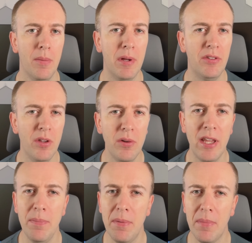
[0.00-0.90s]
but do
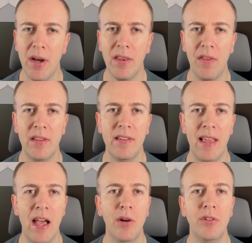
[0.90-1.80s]
keep in mind that this is
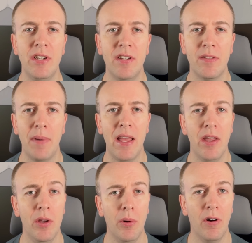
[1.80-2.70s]
LG Display,
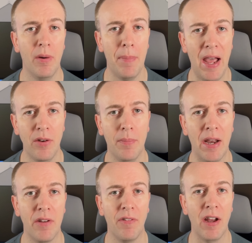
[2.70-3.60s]
who are a panel
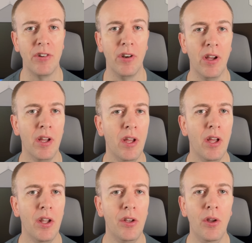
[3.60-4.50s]
manufacturer,
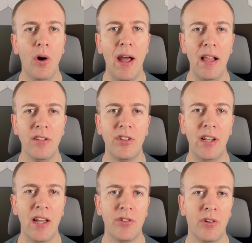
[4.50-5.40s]
not LG
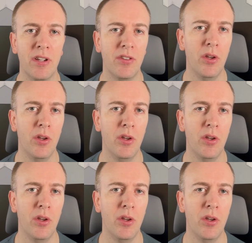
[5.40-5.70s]
Electronics,